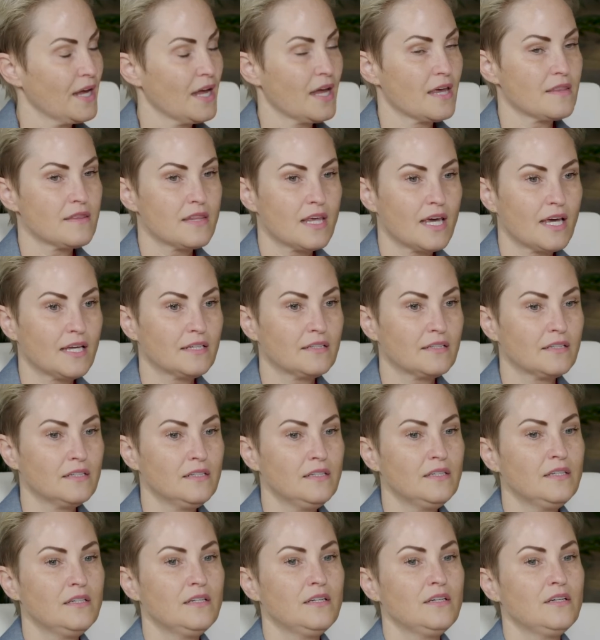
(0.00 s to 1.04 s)
And then
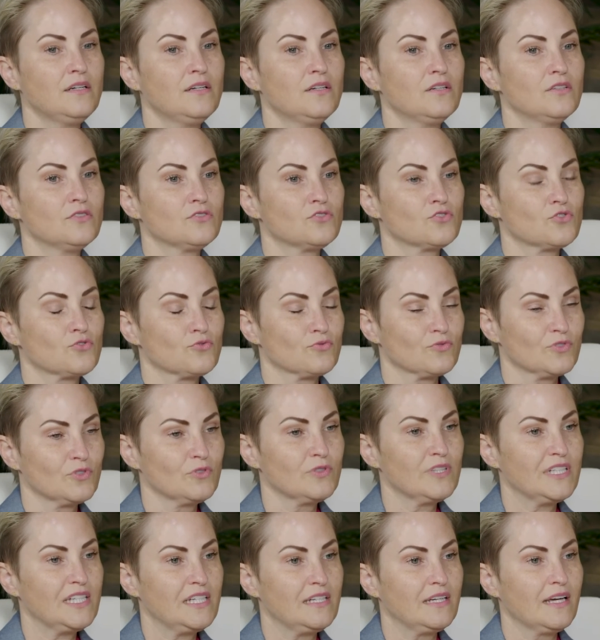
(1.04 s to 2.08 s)

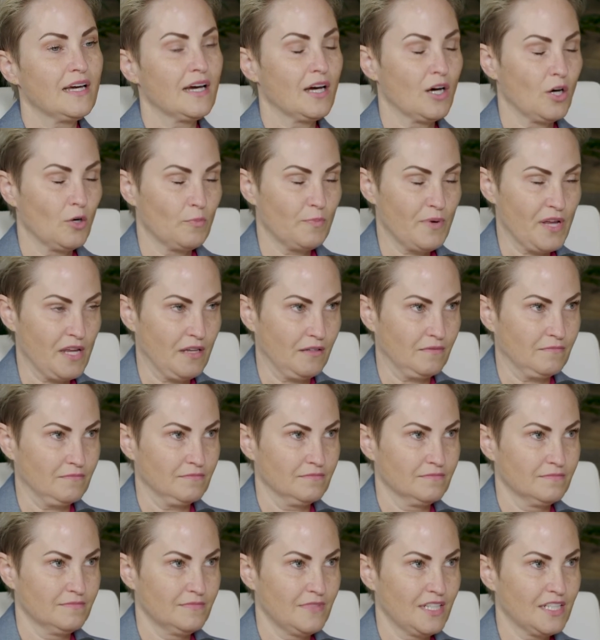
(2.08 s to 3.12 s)
truly helping.
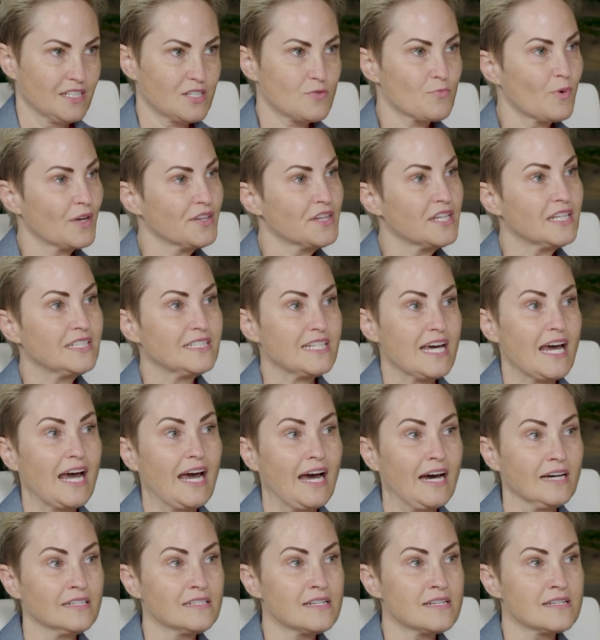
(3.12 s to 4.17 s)
It's one thing to
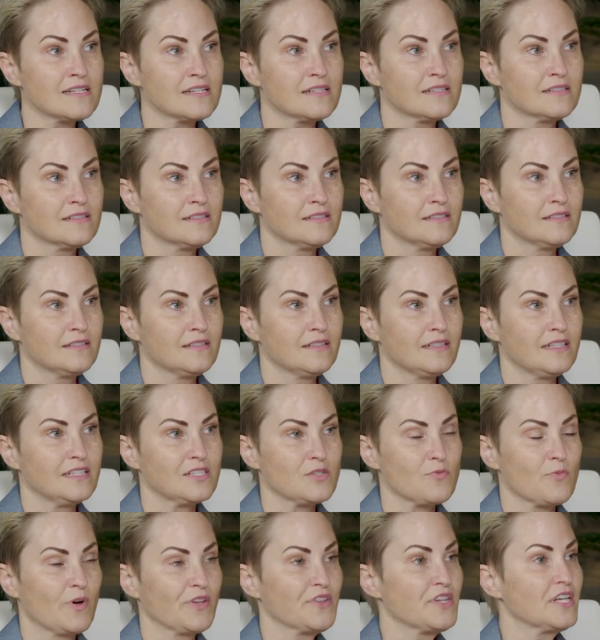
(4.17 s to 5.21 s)
ask. It's
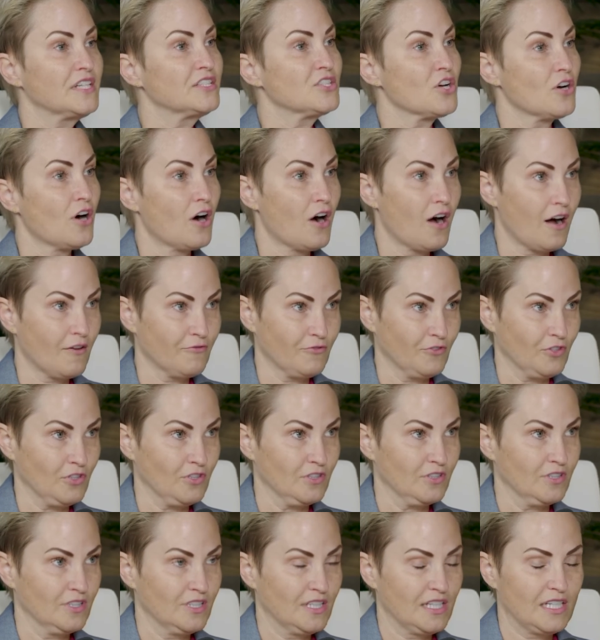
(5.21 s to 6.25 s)
one thing to
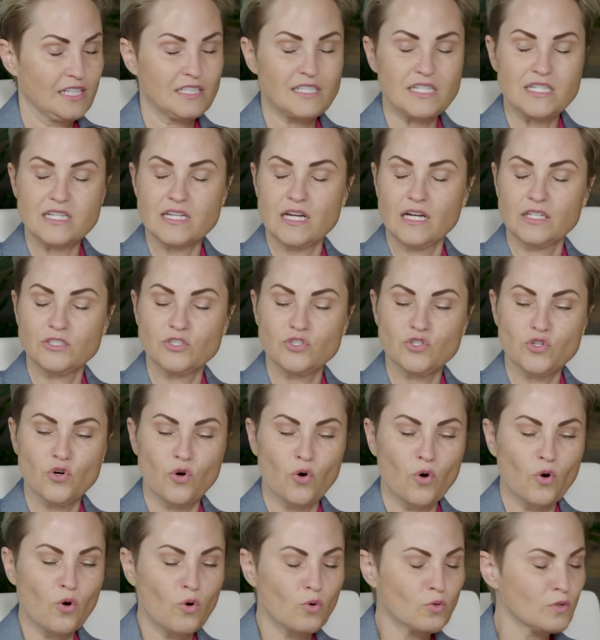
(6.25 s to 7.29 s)
offer. It's a
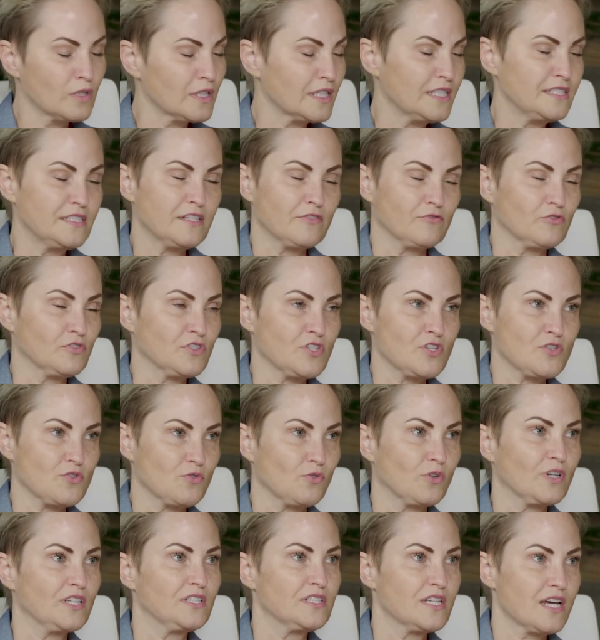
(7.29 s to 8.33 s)
totally different
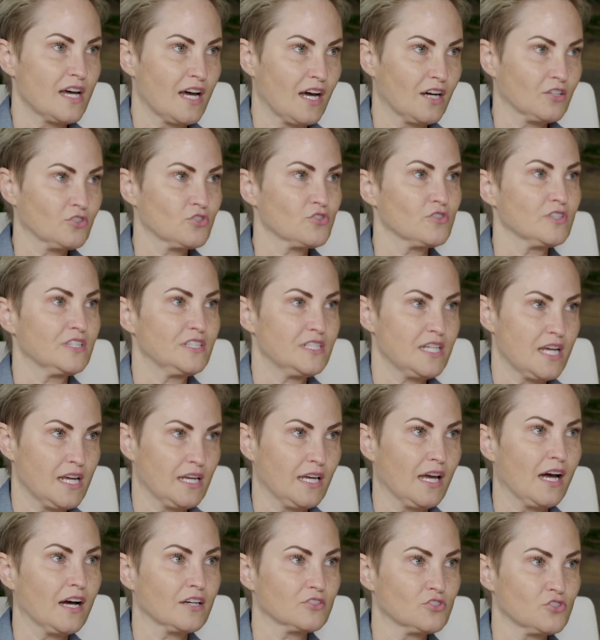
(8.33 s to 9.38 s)
story to actually take
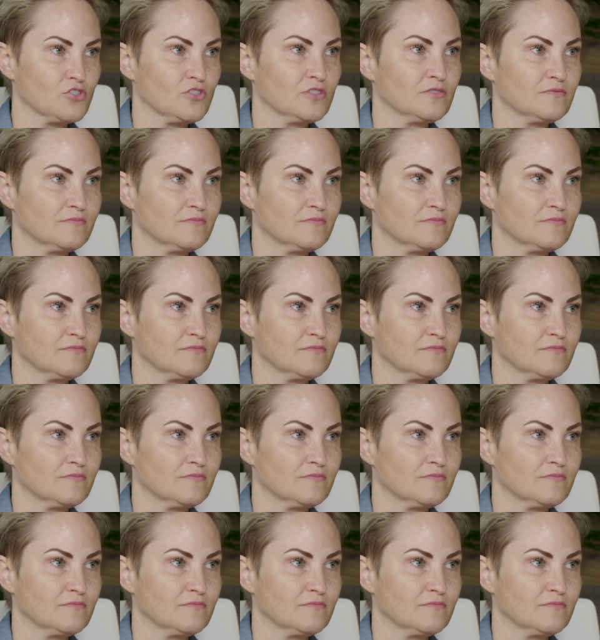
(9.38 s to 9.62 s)
action.